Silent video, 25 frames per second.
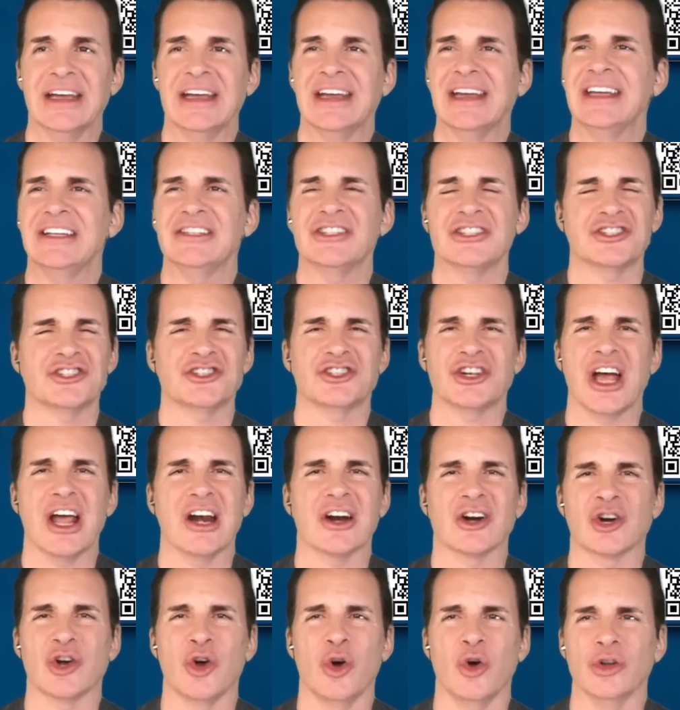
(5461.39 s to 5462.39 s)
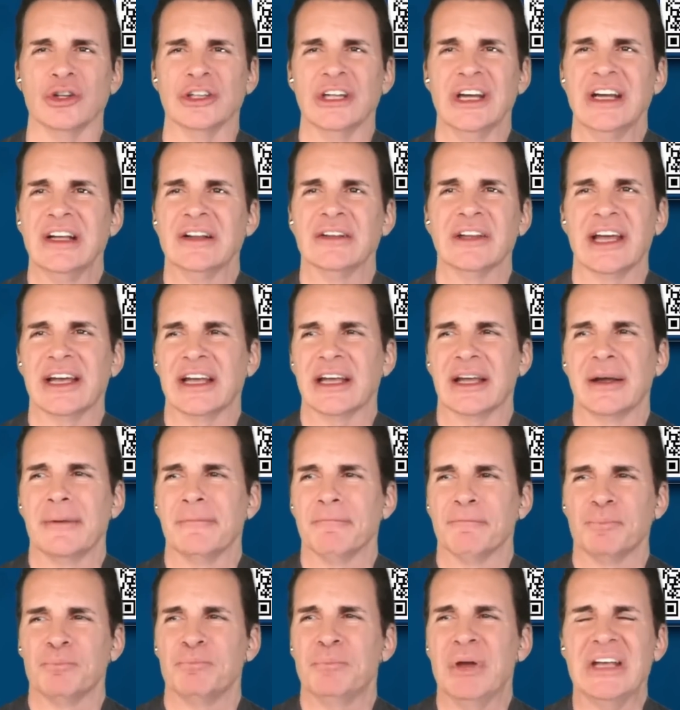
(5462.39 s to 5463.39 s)
He just shot her cold. Like
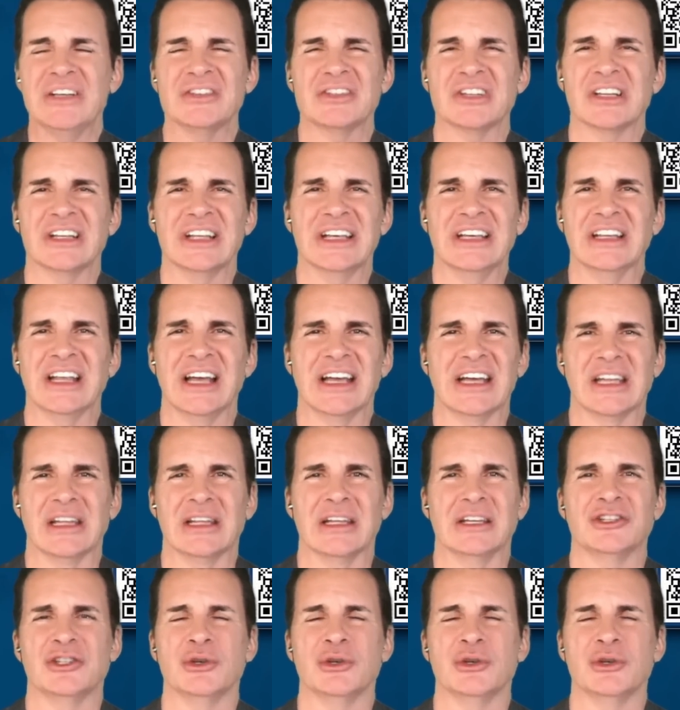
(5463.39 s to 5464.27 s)
basically like a,